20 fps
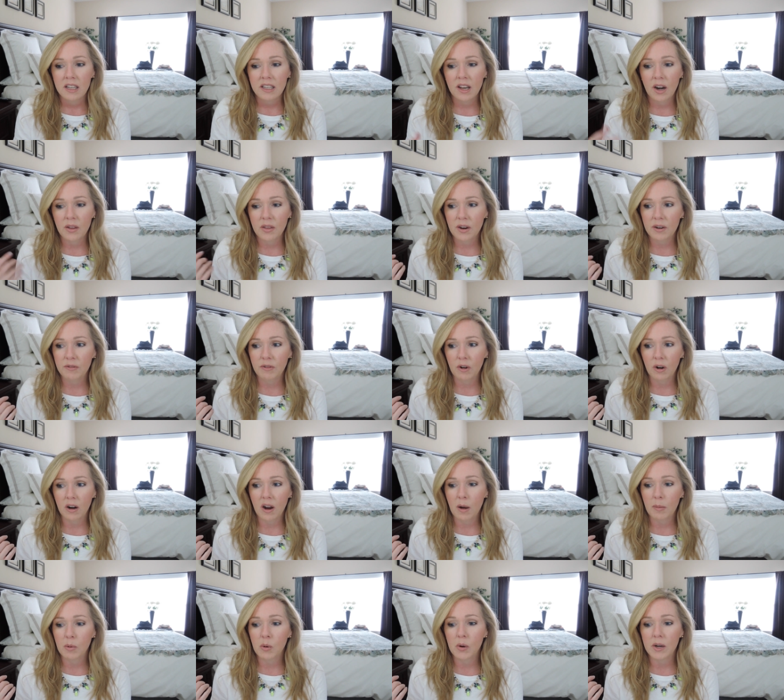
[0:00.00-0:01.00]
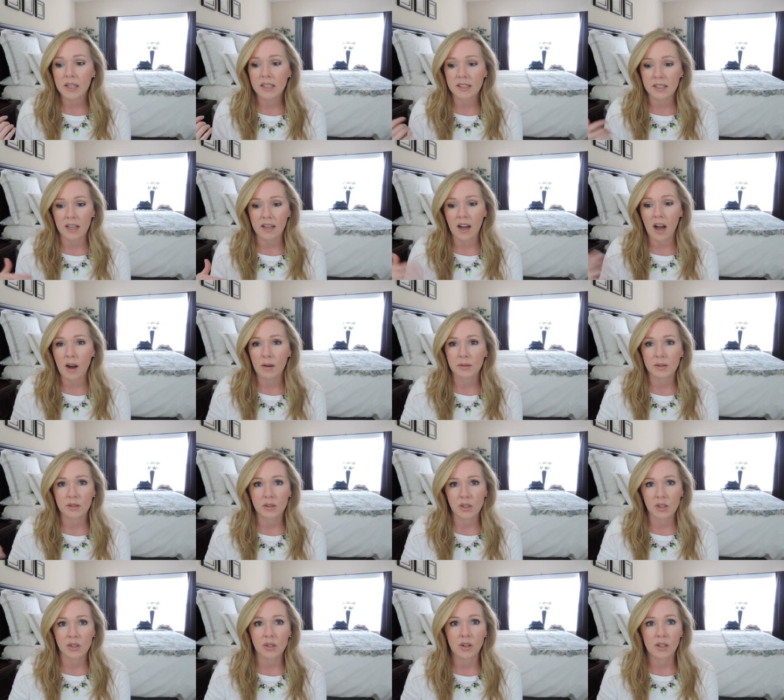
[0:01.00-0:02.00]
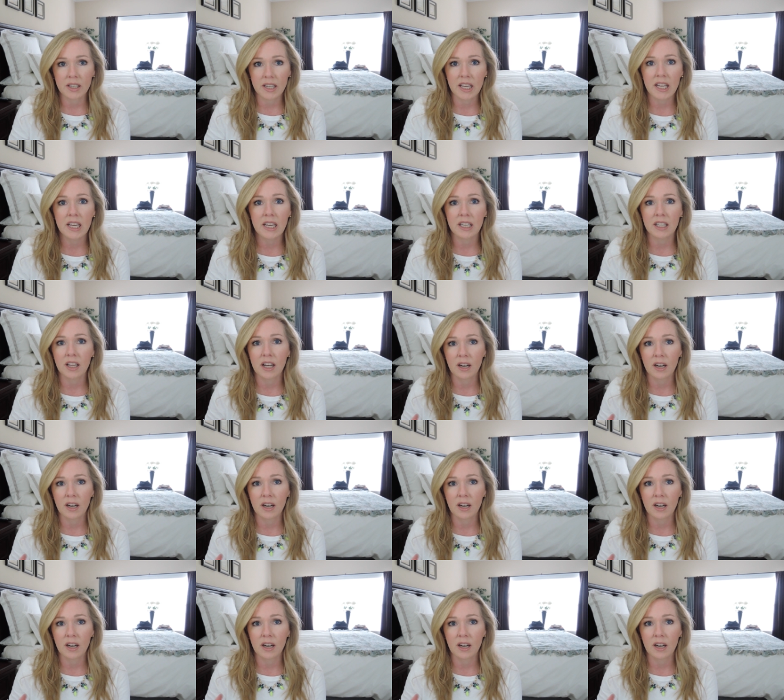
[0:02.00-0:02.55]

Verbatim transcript: you know there for a couple weeks like I was just on a kick